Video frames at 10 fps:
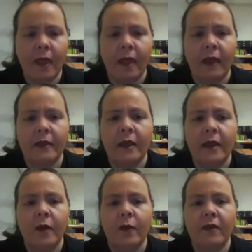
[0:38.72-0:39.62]
And
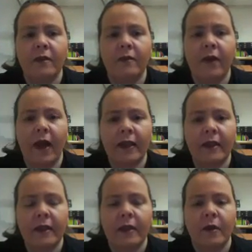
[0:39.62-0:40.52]
with
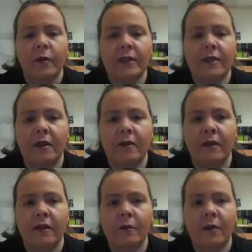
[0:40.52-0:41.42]
dividing, we saw that
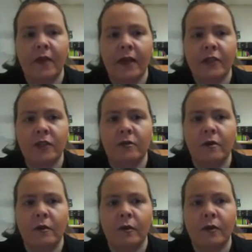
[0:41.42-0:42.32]
with that
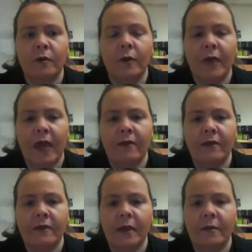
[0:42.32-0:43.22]
general rule, when we have the
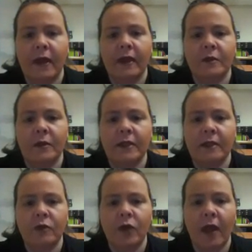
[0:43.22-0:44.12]
same base, we
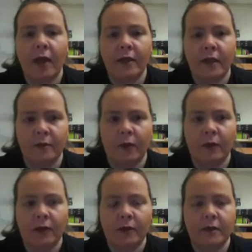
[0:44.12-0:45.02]
subtract
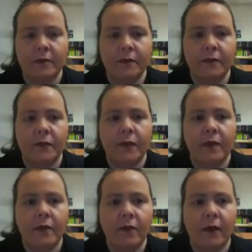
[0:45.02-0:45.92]
exponents.
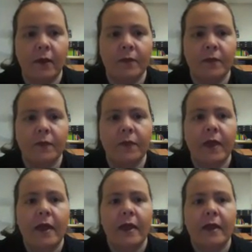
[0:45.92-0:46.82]
So
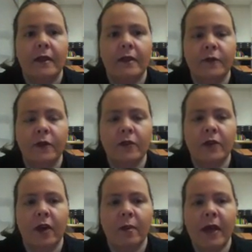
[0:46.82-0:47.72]
let's first
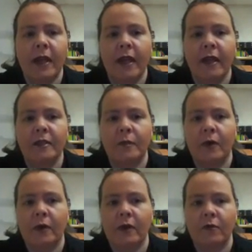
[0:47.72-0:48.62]
talk about an
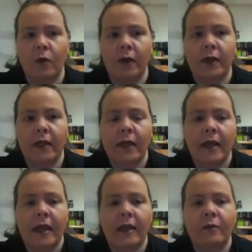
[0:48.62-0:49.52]
exponent of 1.
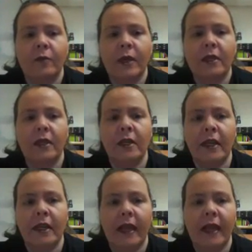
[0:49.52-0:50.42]
If we look
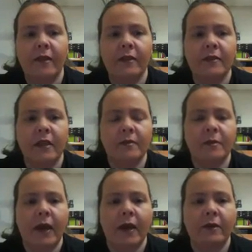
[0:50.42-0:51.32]
at how this comes
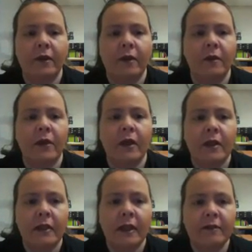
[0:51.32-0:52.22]
about there on the
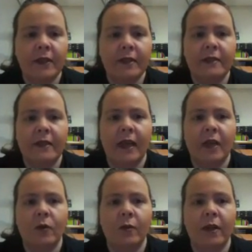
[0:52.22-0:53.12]
left-hand side
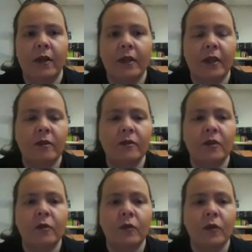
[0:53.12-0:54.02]
where we're going to use
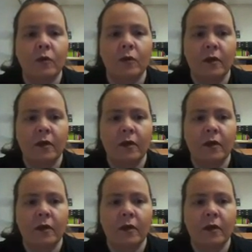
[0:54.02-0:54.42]
the rule,